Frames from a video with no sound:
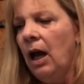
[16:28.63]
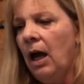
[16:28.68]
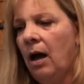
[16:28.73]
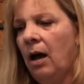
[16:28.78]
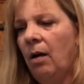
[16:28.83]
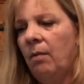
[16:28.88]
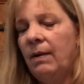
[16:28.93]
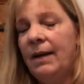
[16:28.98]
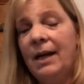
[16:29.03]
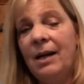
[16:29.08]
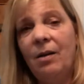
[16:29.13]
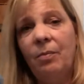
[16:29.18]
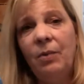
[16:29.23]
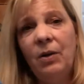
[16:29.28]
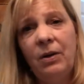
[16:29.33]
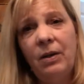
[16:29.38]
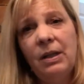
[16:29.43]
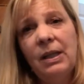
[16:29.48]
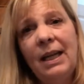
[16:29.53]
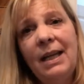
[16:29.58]
Um, and I'll
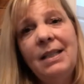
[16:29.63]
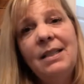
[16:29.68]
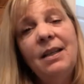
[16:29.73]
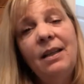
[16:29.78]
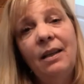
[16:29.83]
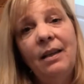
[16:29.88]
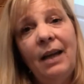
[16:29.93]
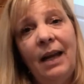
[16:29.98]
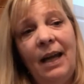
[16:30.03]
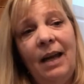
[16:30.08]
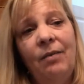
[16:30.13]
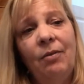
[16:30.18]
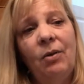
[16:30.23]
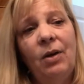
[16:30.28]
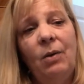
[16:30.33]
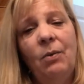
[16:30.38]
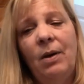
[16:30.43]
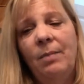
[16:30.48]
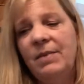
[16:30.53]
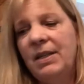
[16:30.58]
put a link to the
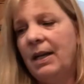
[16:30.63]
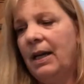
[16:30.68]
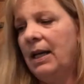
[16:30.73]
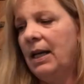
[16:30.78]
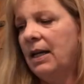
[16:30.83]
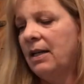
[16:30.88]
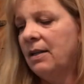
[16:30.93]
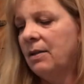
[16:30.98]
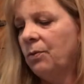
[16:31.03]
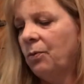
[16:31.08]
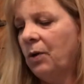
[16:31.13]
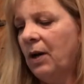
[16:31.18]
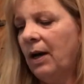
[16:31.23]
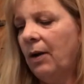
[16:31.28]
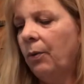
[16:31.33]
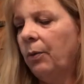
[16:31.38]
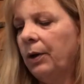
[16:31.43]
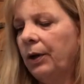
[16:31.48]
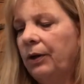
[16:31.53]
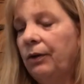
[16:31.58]
Avery website as
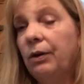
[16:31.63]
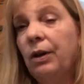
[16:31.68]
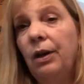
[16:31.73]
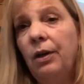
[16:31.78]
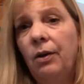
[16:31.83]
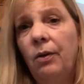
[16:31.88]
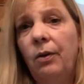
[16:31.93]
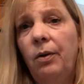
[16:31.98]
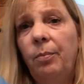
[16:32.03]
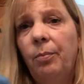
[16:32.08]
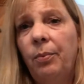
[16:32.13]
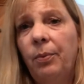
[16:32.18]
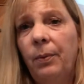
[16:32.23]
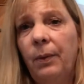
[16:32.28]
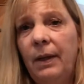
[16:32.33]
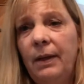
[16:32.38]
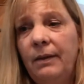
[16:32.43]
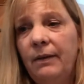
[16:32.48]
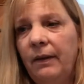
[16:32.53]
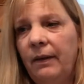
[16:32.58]
well where you can go to
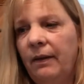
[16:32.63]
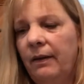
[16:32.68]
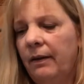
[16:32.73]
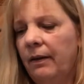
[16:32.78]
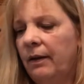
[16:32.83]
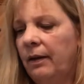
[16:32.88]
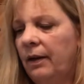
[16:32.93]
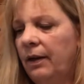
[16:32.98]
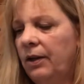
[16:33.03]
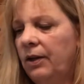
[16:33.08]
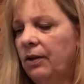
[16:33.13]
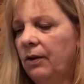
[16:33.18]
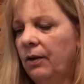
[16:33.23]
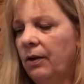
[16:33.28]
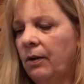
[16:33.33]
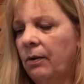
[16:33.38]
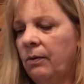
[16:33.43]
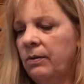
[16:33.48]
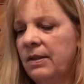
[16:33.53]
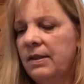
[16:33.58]
print
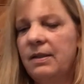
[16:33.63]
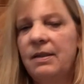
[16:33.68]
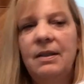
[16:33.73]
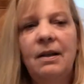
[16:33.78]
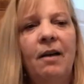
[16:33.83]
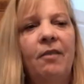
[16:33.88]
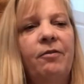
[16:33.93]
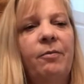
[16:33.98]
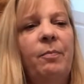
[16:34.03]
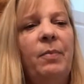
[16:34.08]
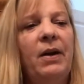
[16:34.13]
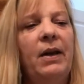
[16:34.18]
your own stuff.